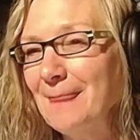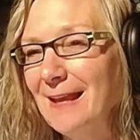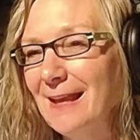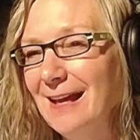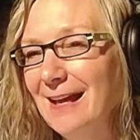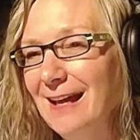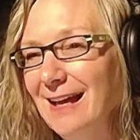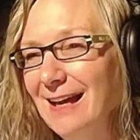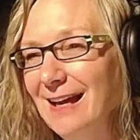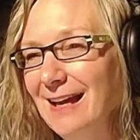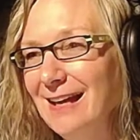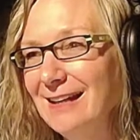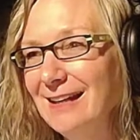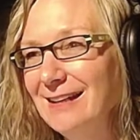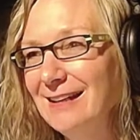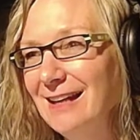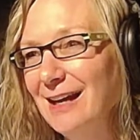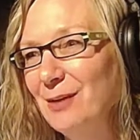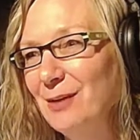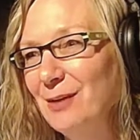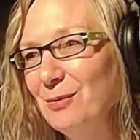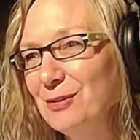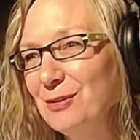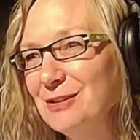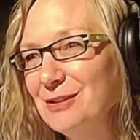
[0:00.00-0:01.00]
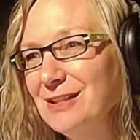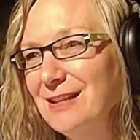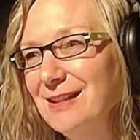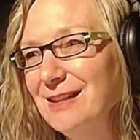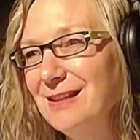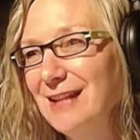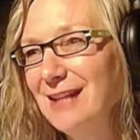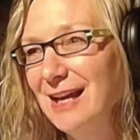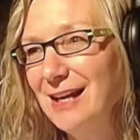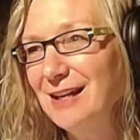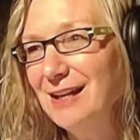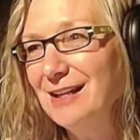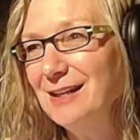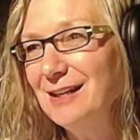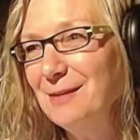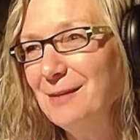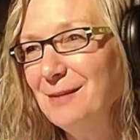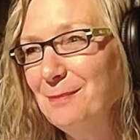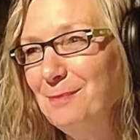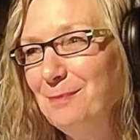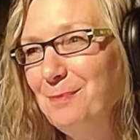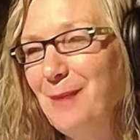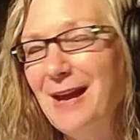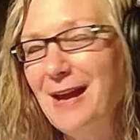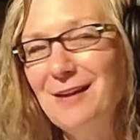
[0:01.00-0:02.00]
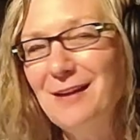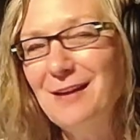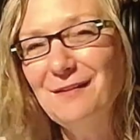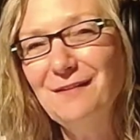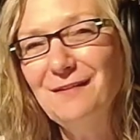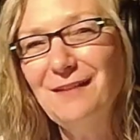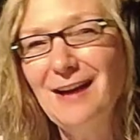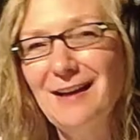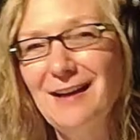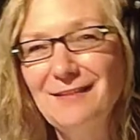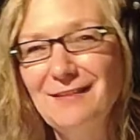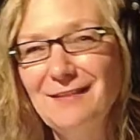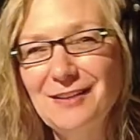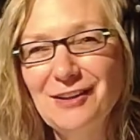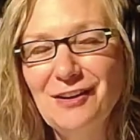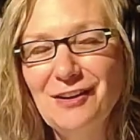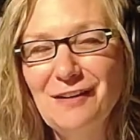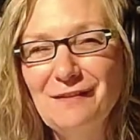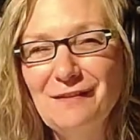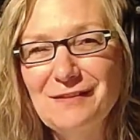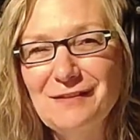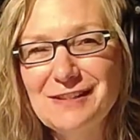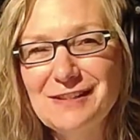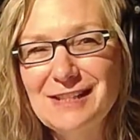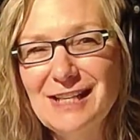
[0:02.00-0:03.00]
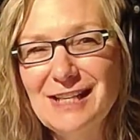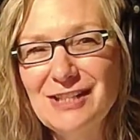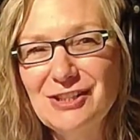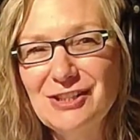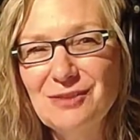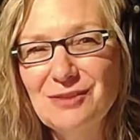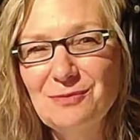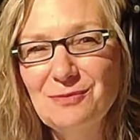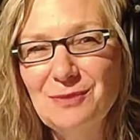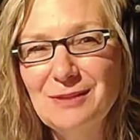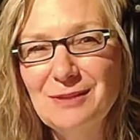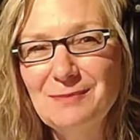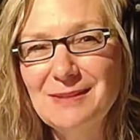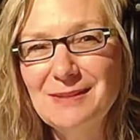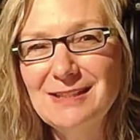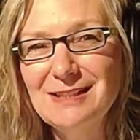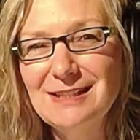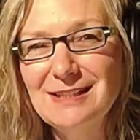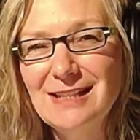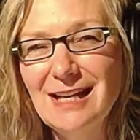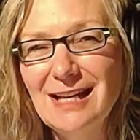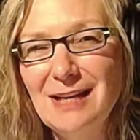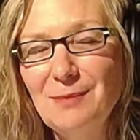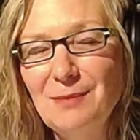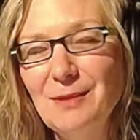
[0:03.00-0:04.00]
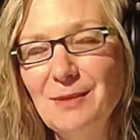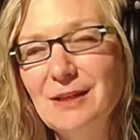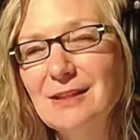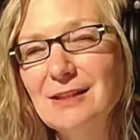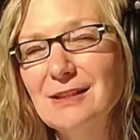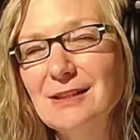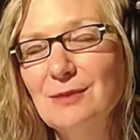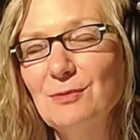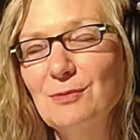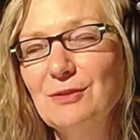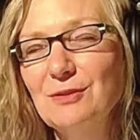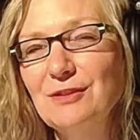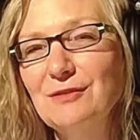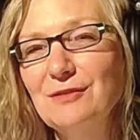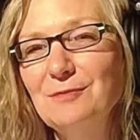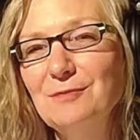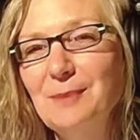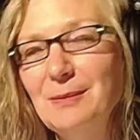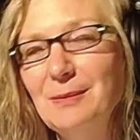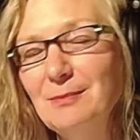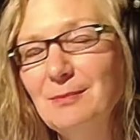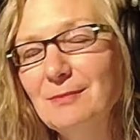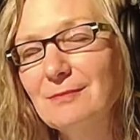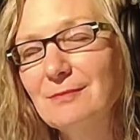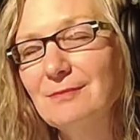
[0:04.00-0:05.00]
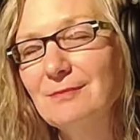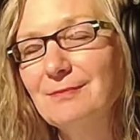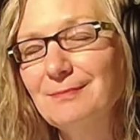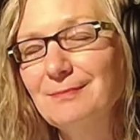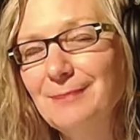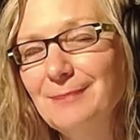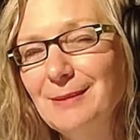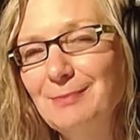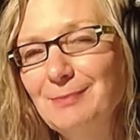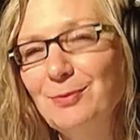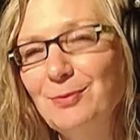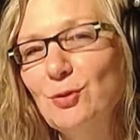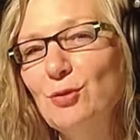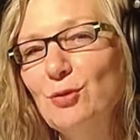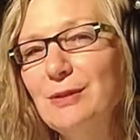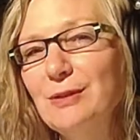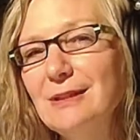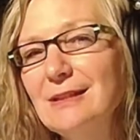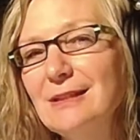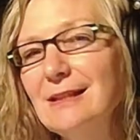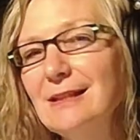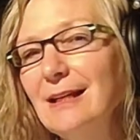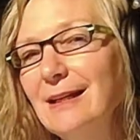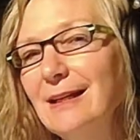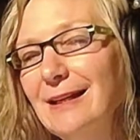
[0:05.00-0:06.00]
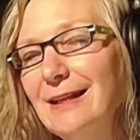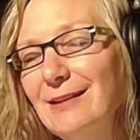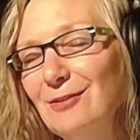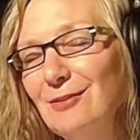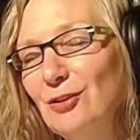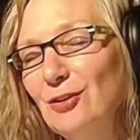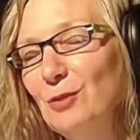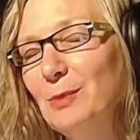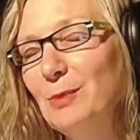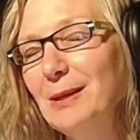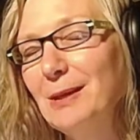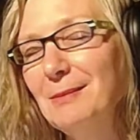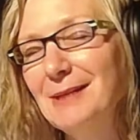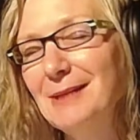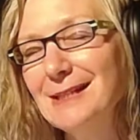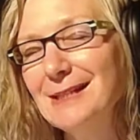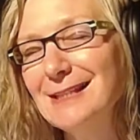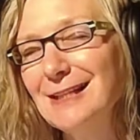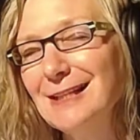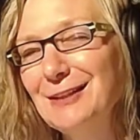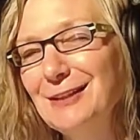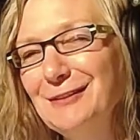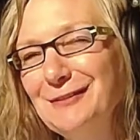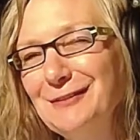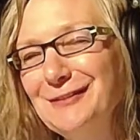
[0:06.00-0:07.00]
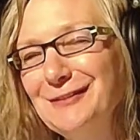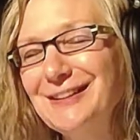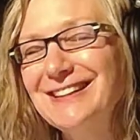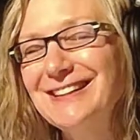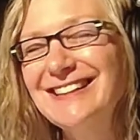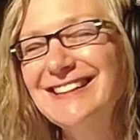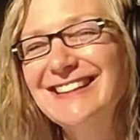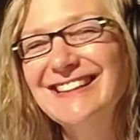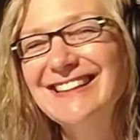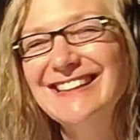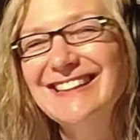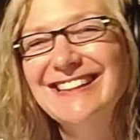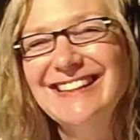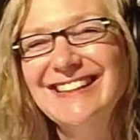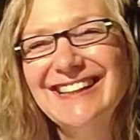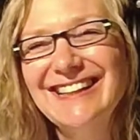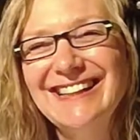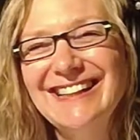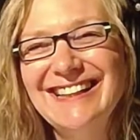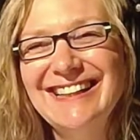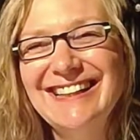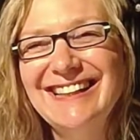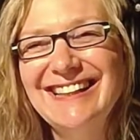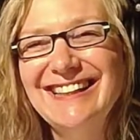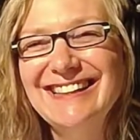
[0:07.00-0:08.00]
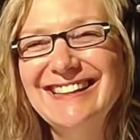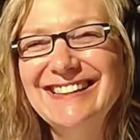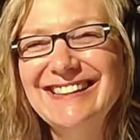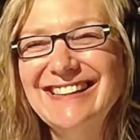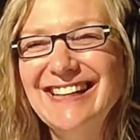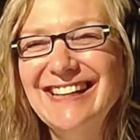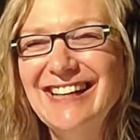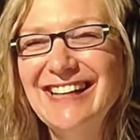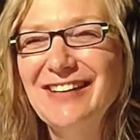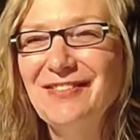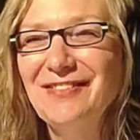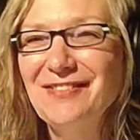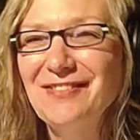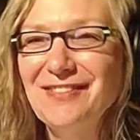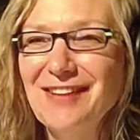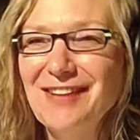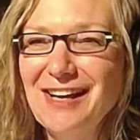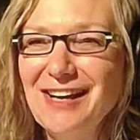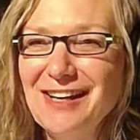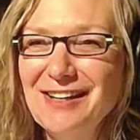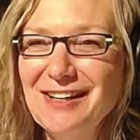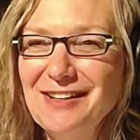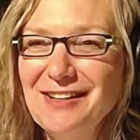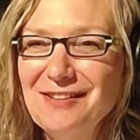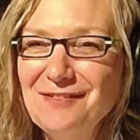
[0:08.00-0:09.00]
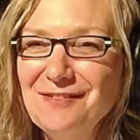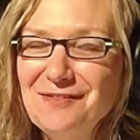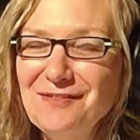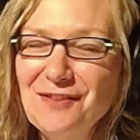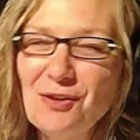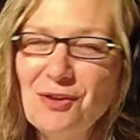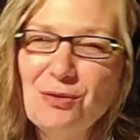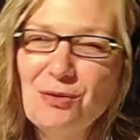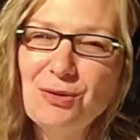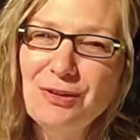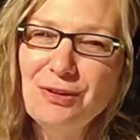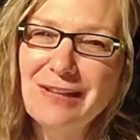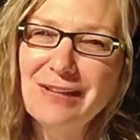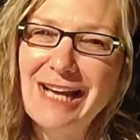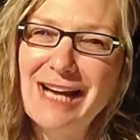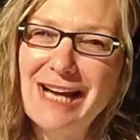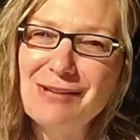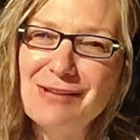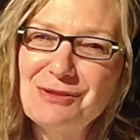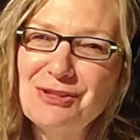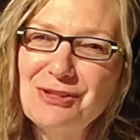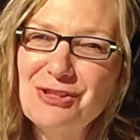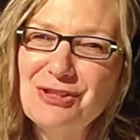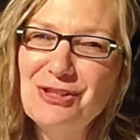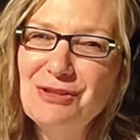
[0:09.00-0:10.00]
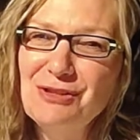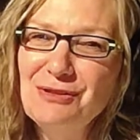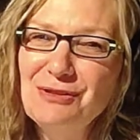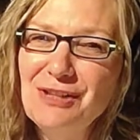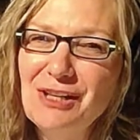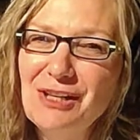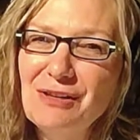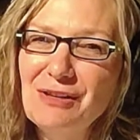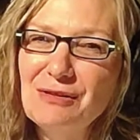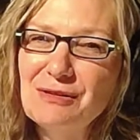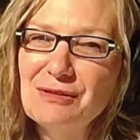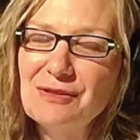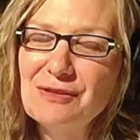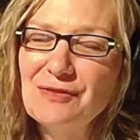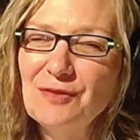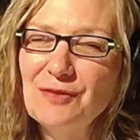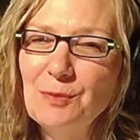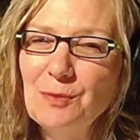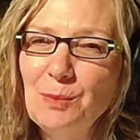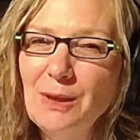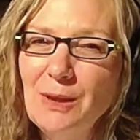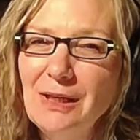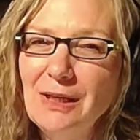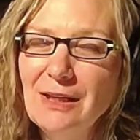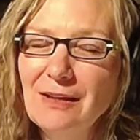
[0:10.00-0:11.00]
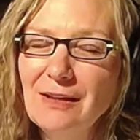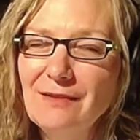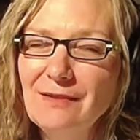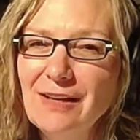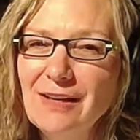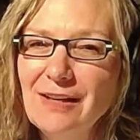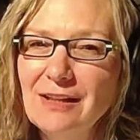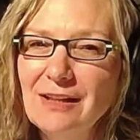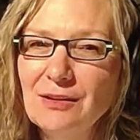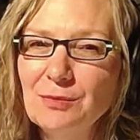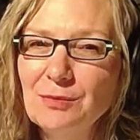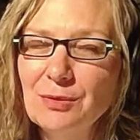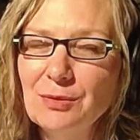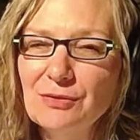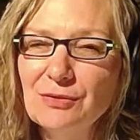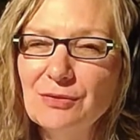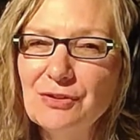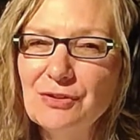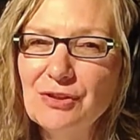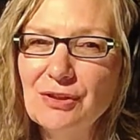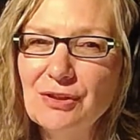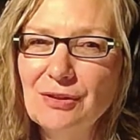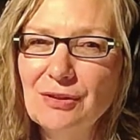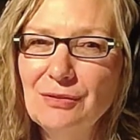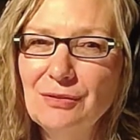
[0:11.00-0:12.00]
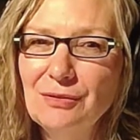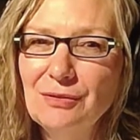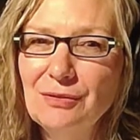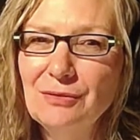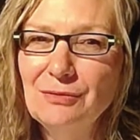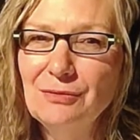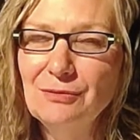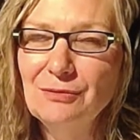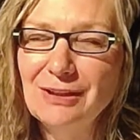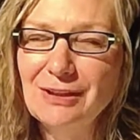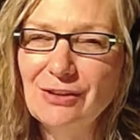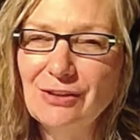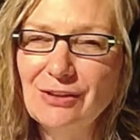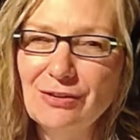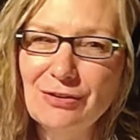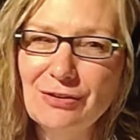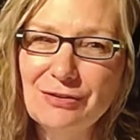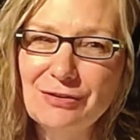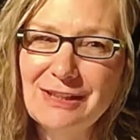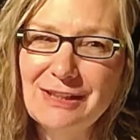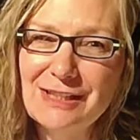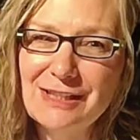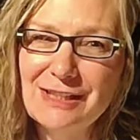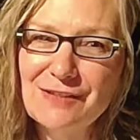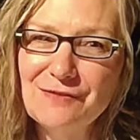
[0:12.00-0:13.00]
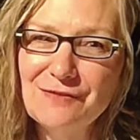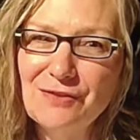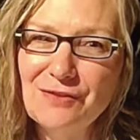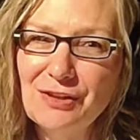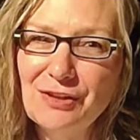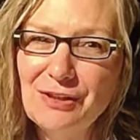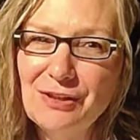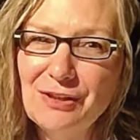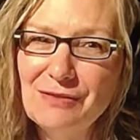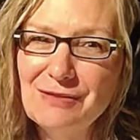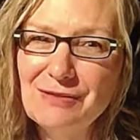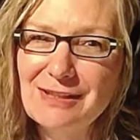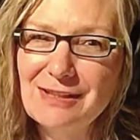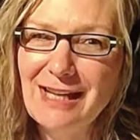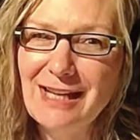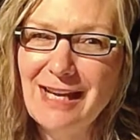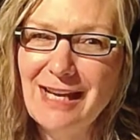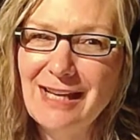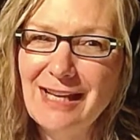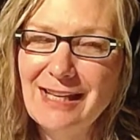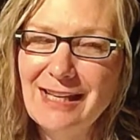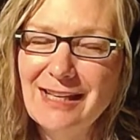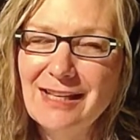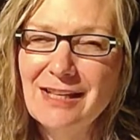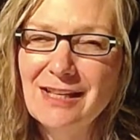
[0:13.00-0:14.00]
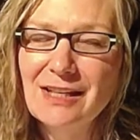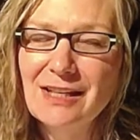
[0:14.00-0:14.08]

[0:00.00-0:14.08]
And I want to thank Ben for having a conversation with me today, because it would have been a bit boring sat here all by myself. And I thank Vocal House Studios for being available to record this for you today.